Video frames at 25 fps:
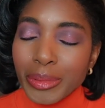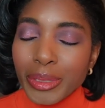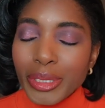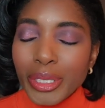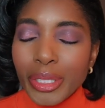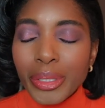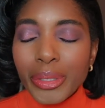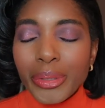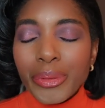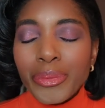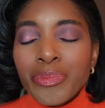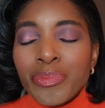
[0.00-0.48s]

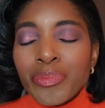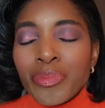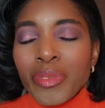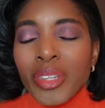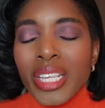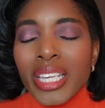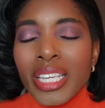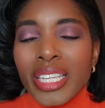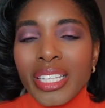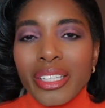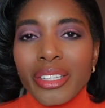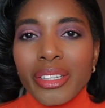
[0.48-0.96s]
So,
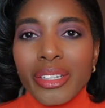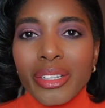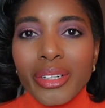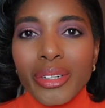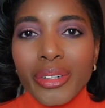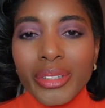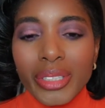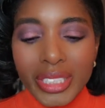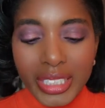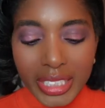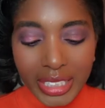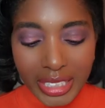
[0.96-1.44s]
you
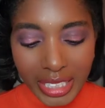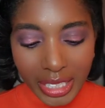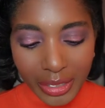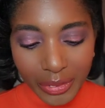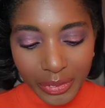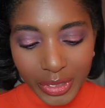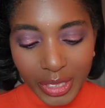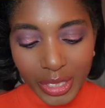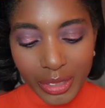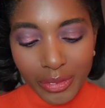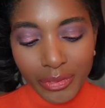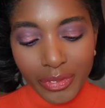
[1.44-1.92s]
know, it's
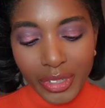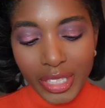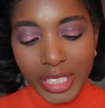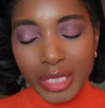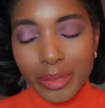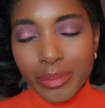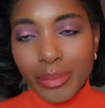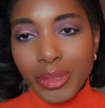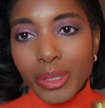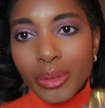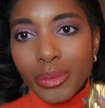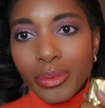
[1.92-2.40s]
definitely an
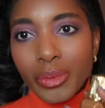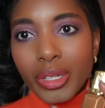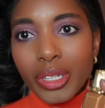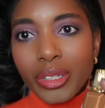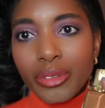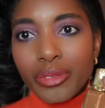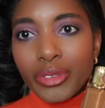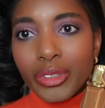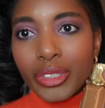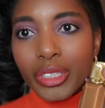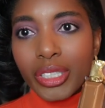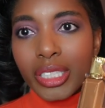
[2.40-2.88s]
investment
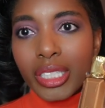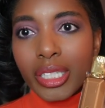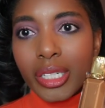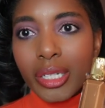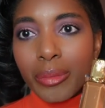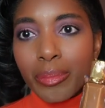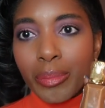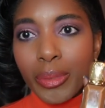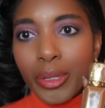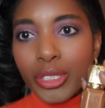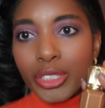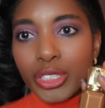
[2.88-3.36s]
if you're
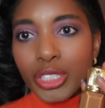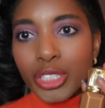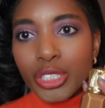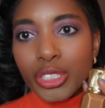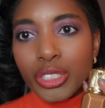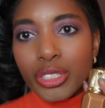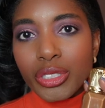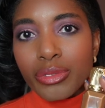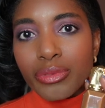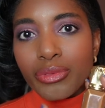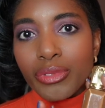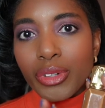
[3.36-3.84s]
gonna
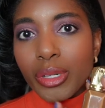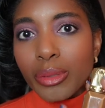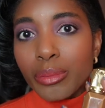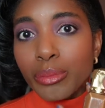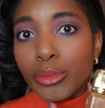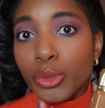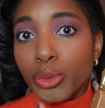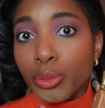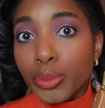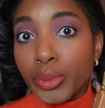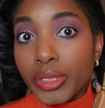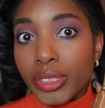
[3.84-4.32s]
purchase
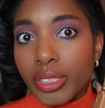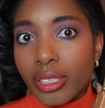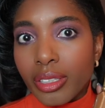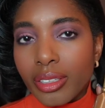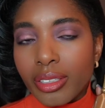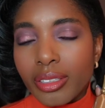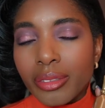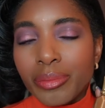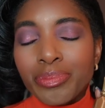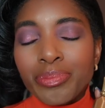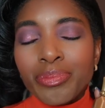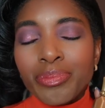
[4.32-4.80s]
from Louboutin.